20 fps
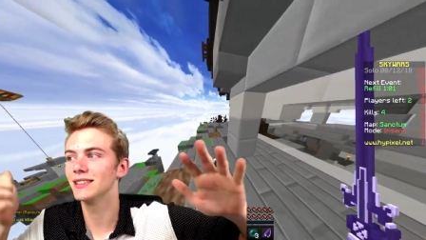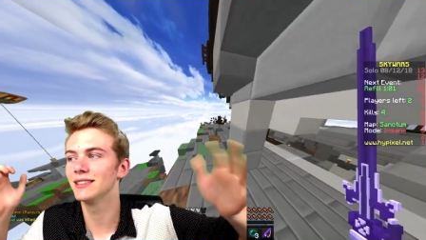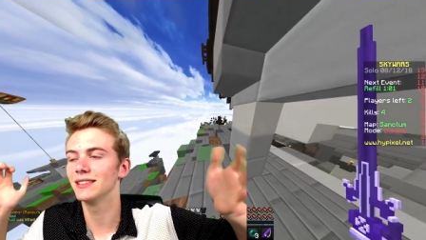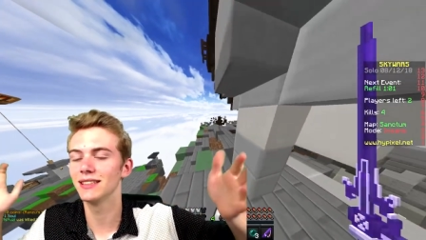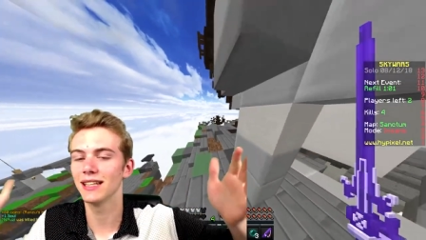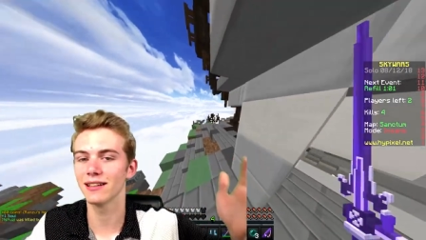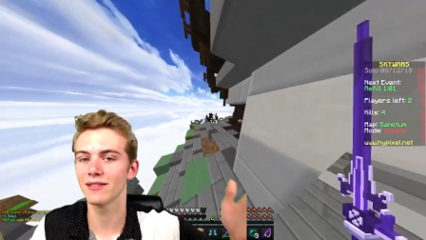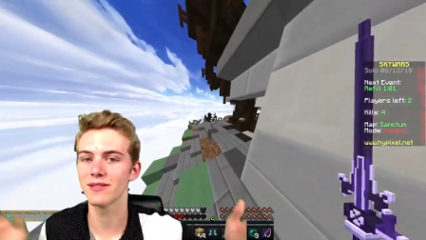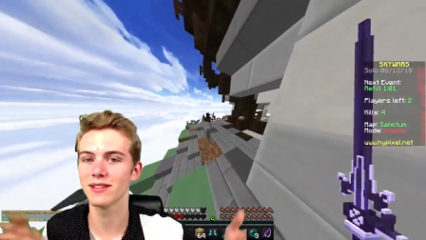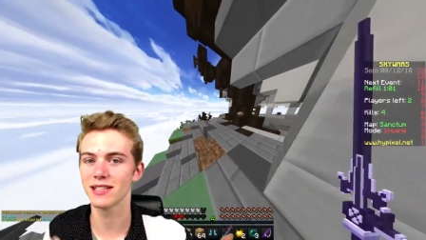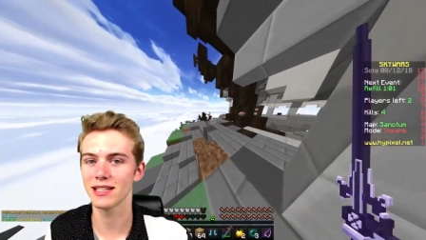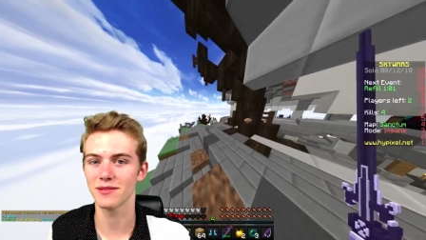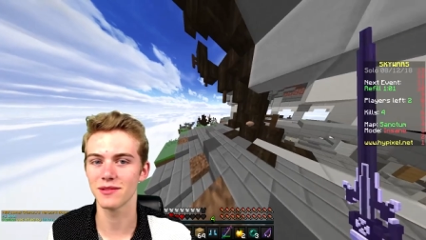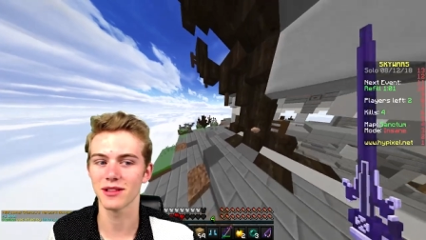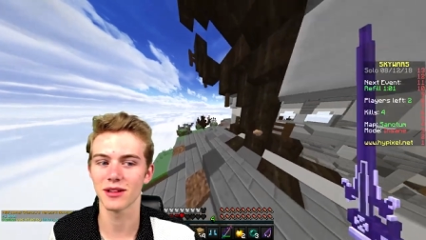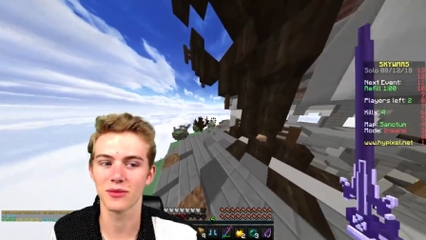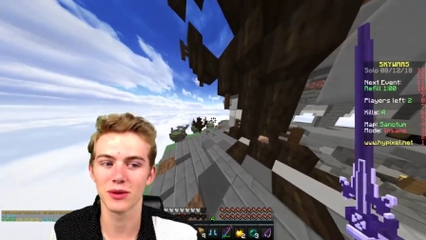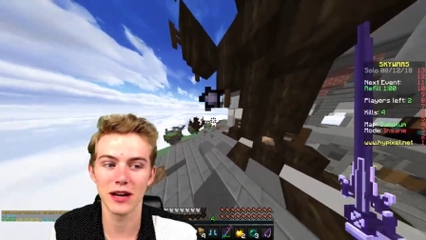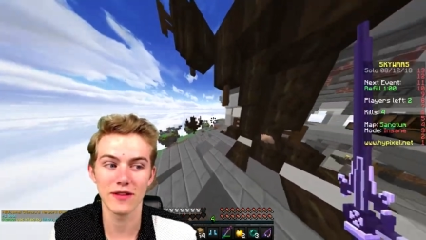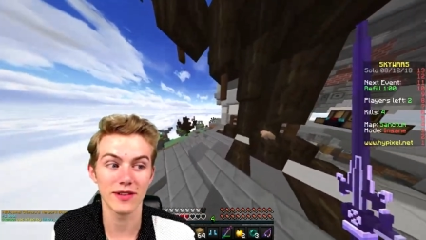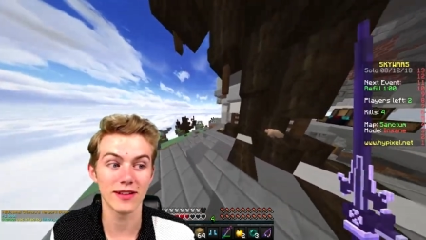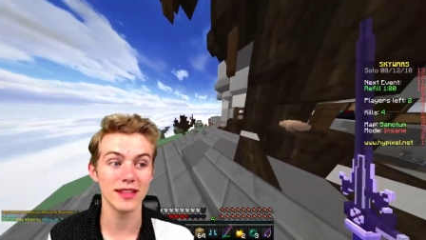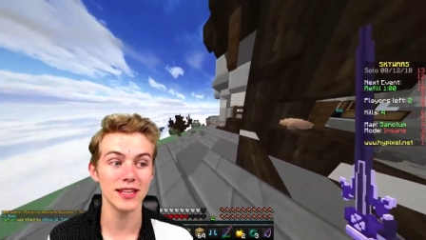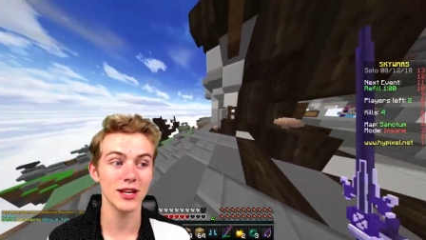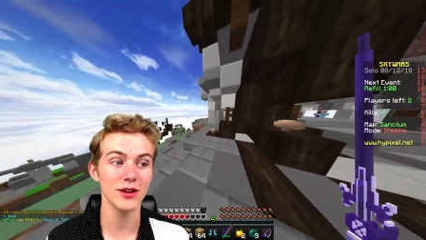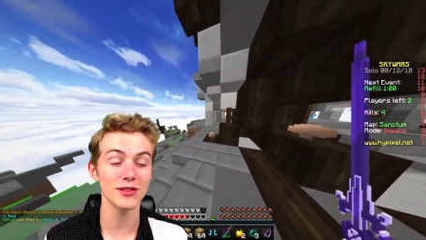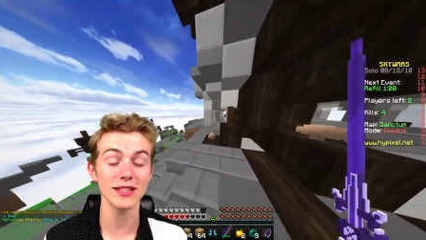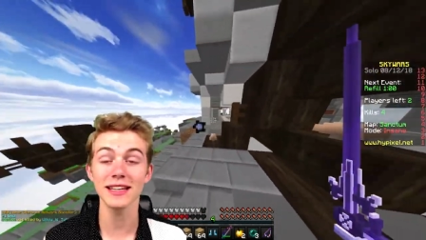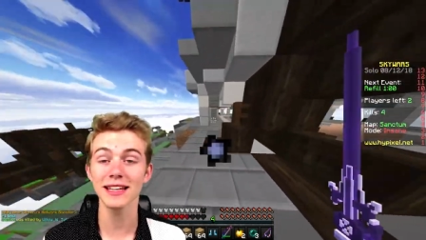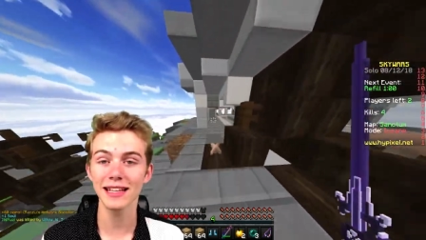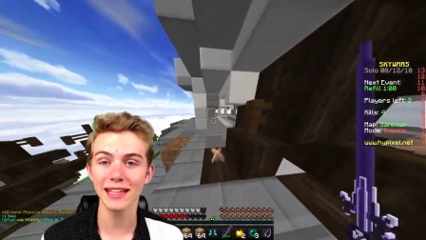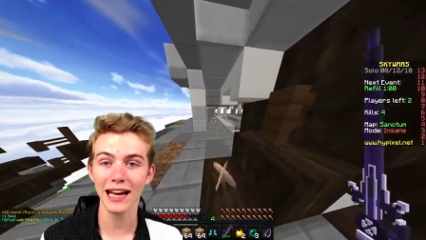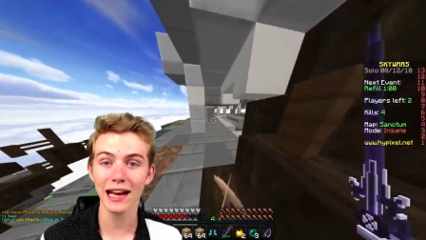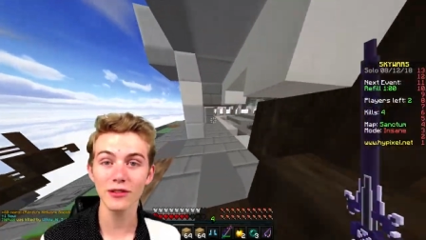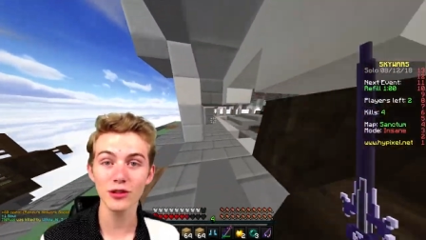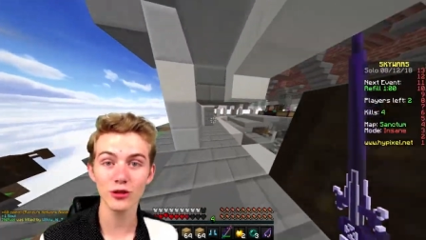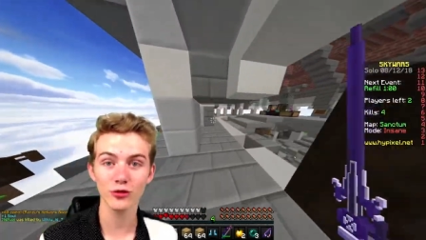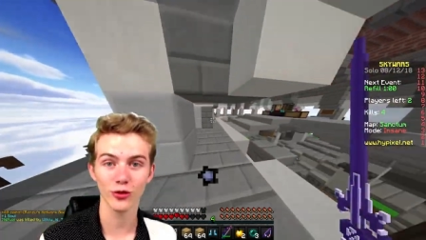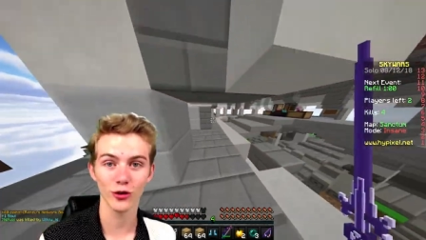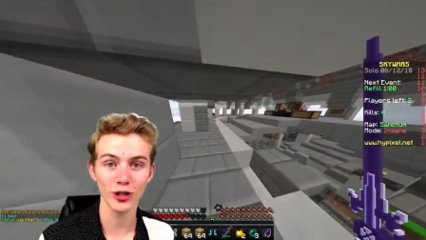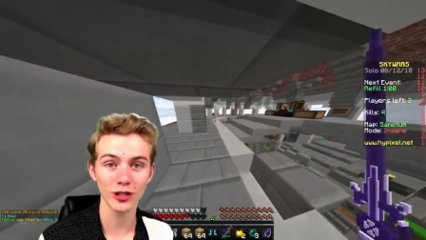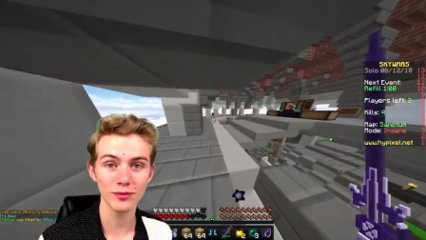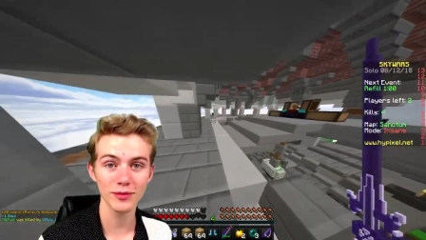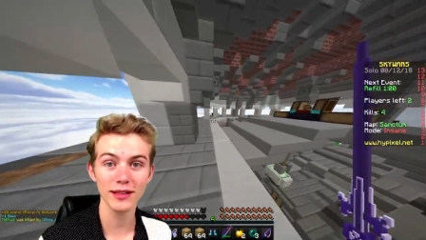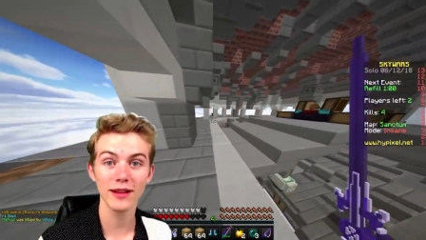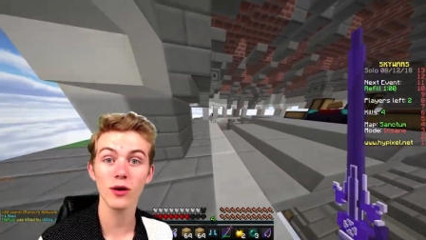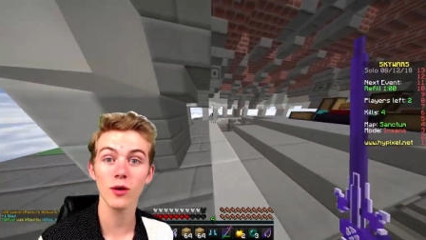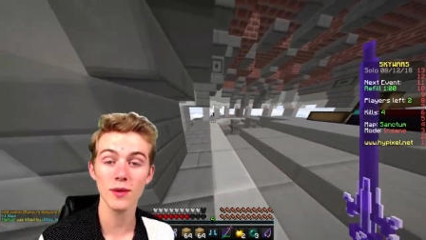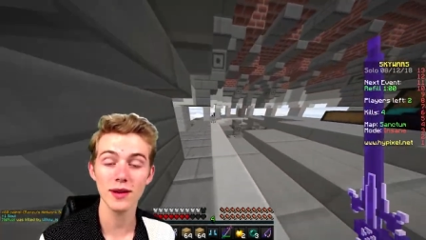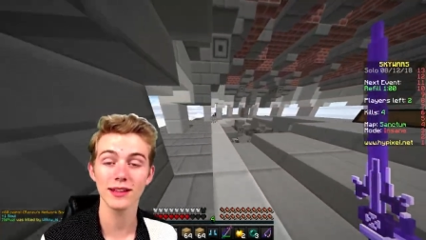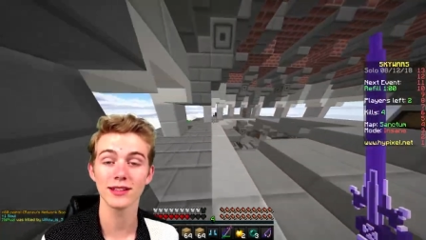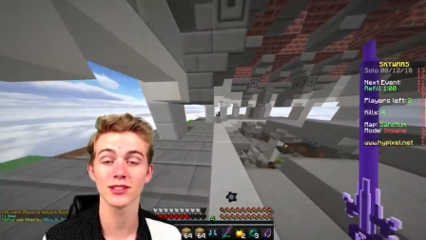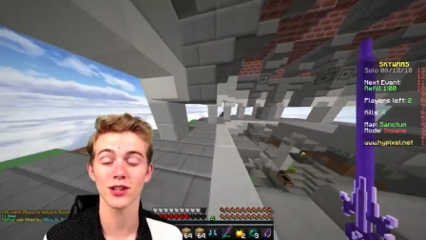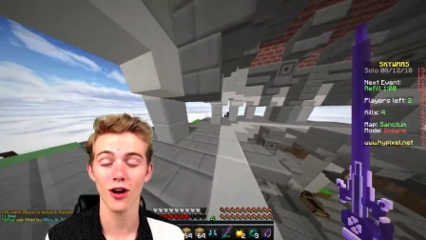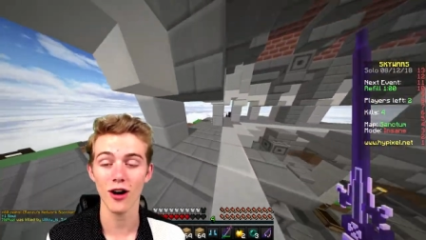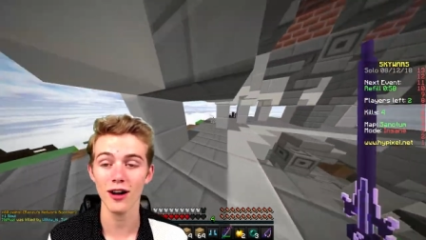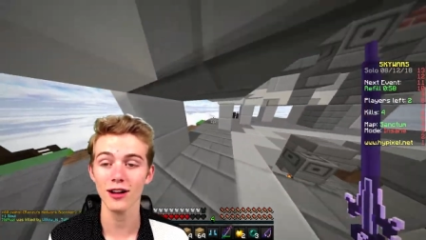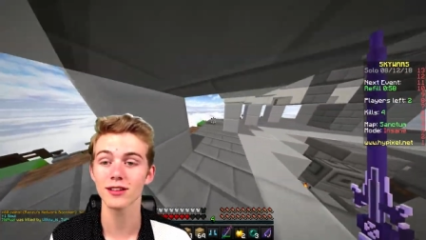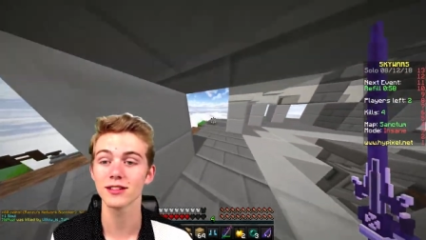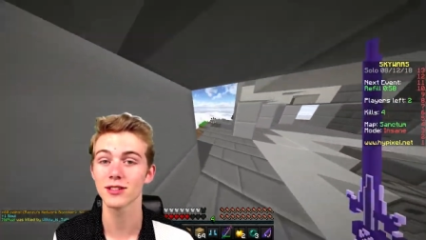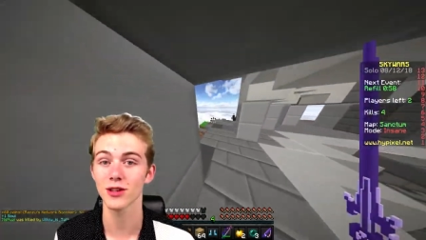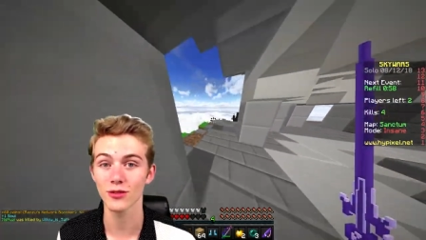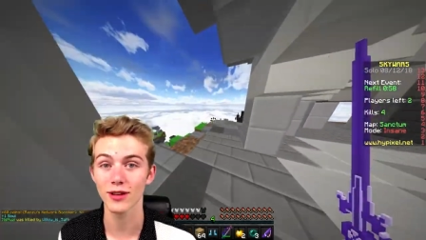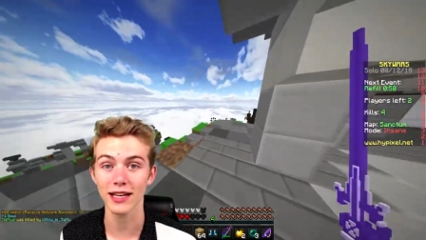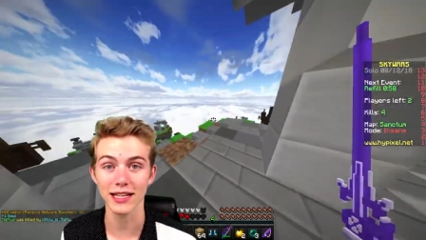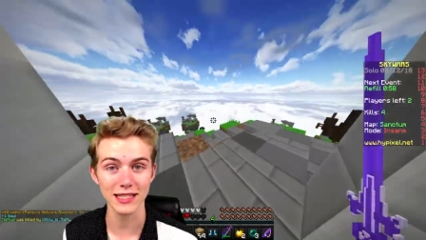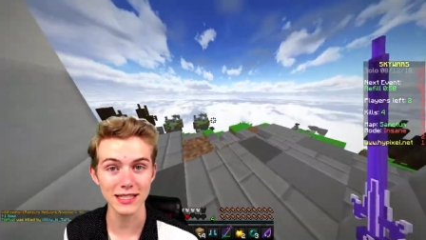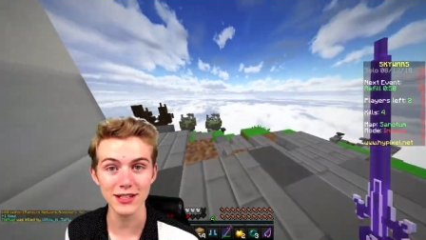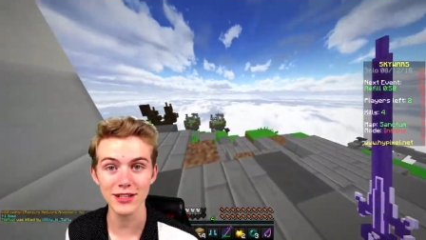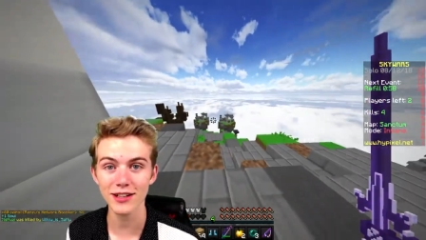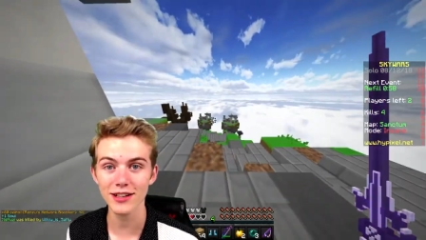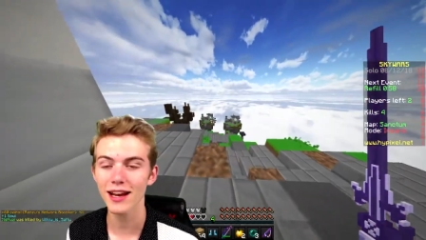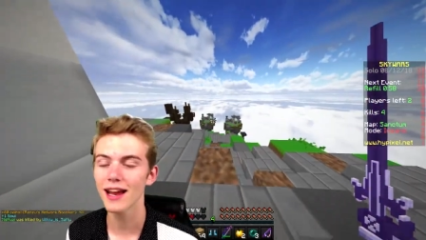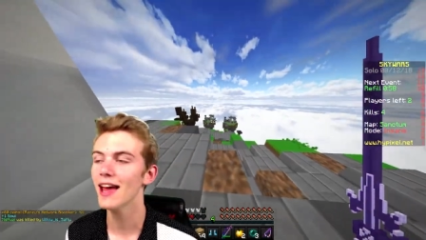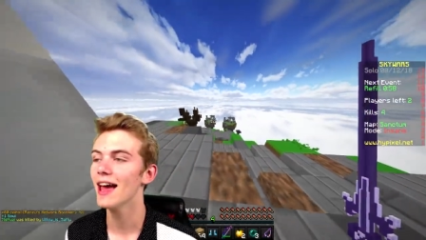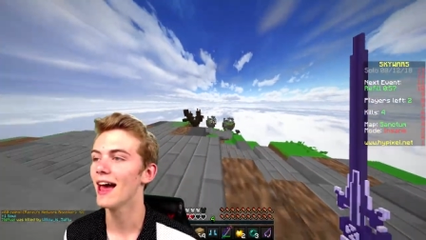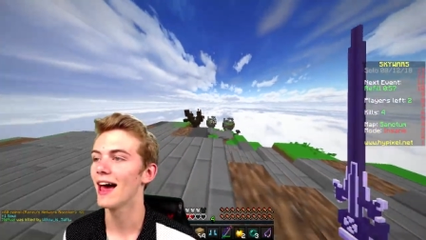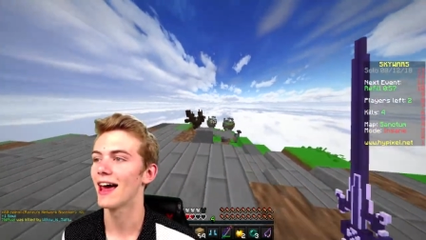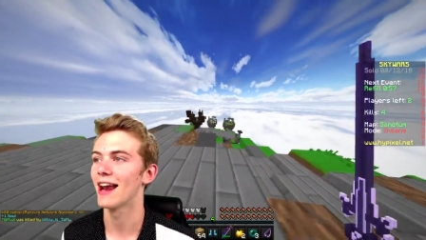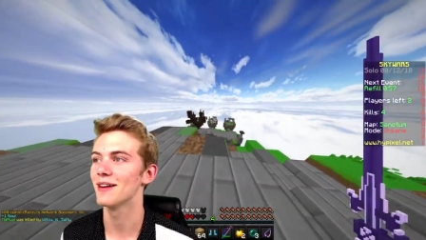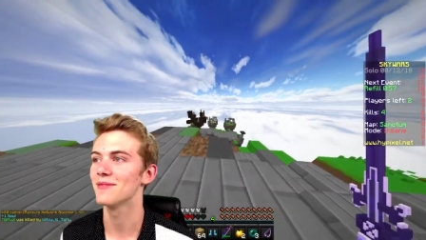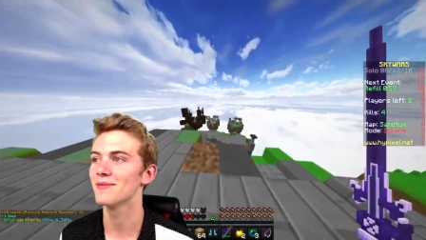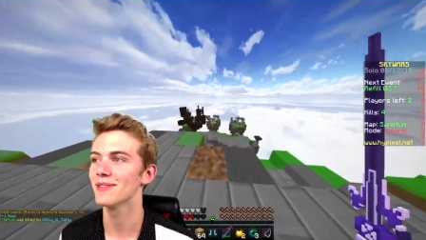and that was it. And we are like, whatever. And then he goes, and can I have your phone number? That way we can talk until next year. And I'm